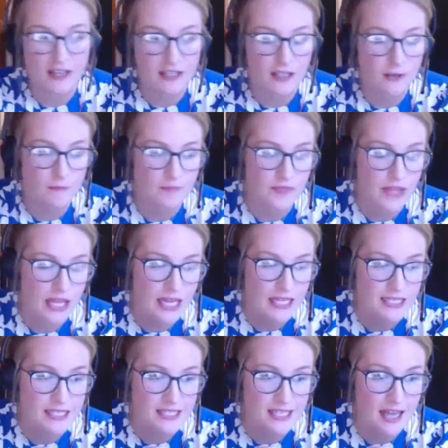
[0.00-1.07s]
value
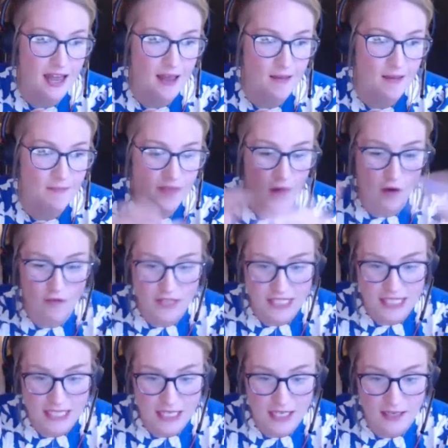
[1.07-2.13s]
is
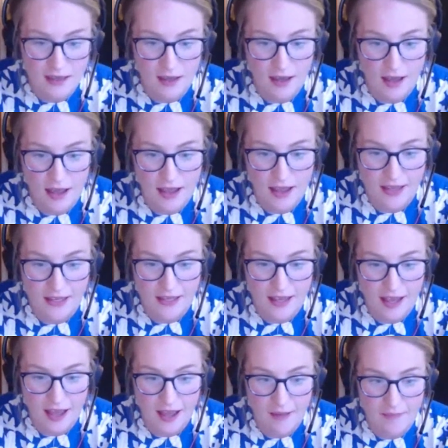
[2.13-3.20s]
obviously
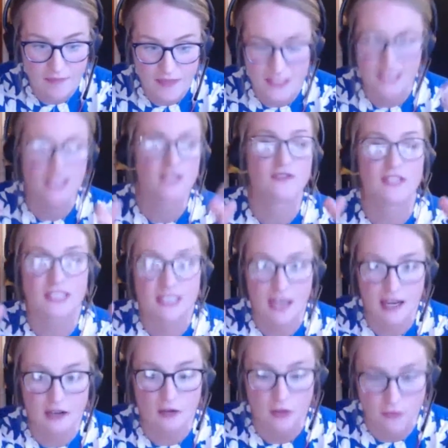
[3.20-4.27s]
stands for
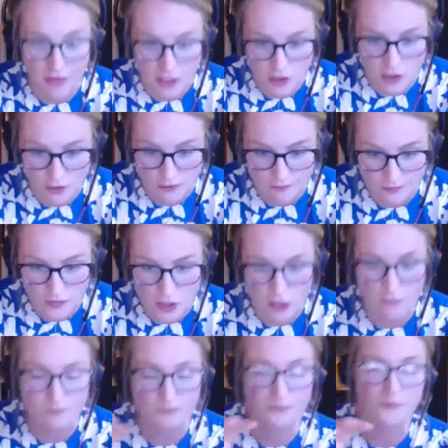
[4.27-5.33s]
cycle threshold.
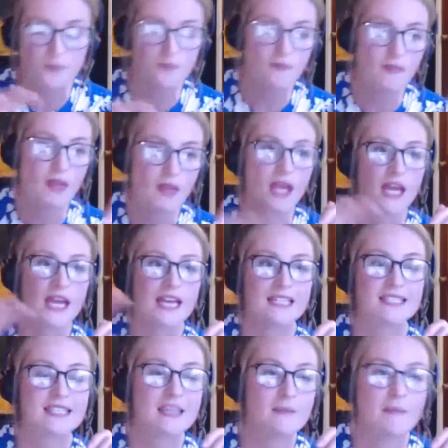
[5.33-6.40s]
So
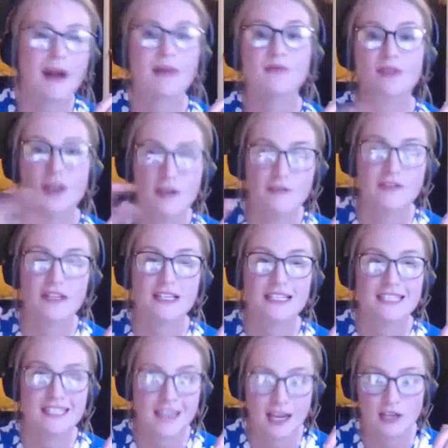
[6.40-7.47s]
it's the amount of
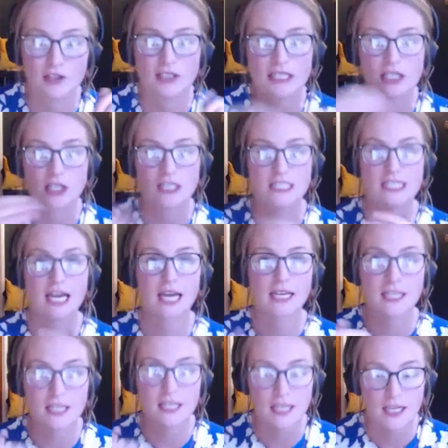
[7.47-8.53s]
cycles it's going to
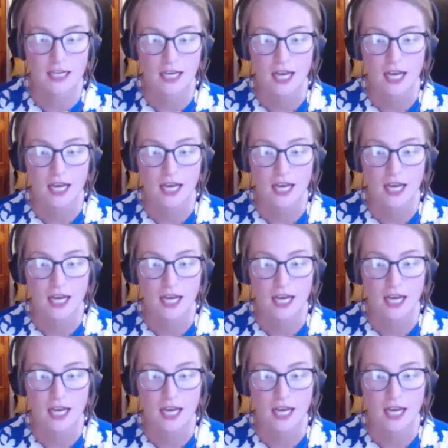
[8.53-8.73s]
take